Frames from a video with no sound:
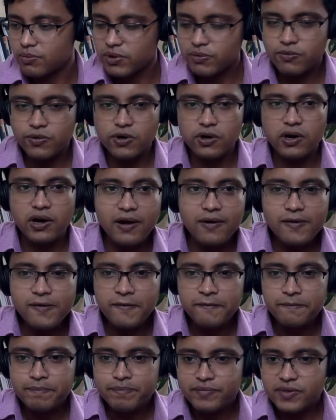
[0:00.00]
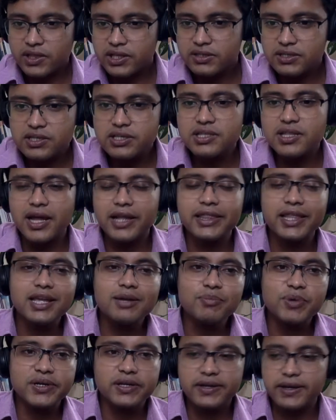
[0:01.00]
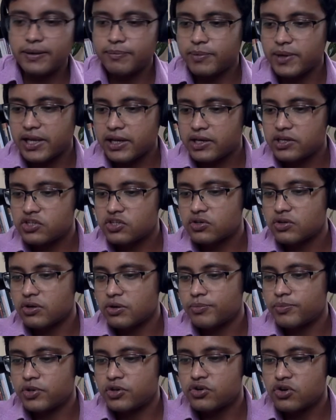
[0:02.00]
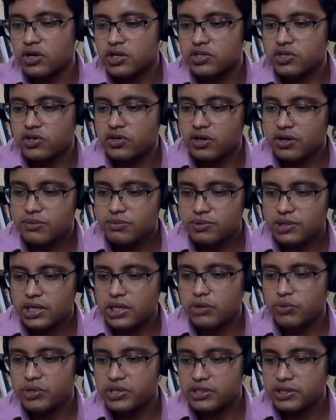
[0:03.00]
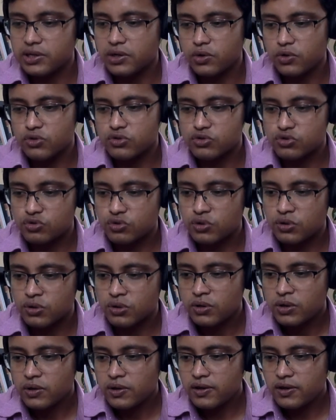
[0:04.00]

But for now, this is nothing but an application of the doctrine of equity looks to the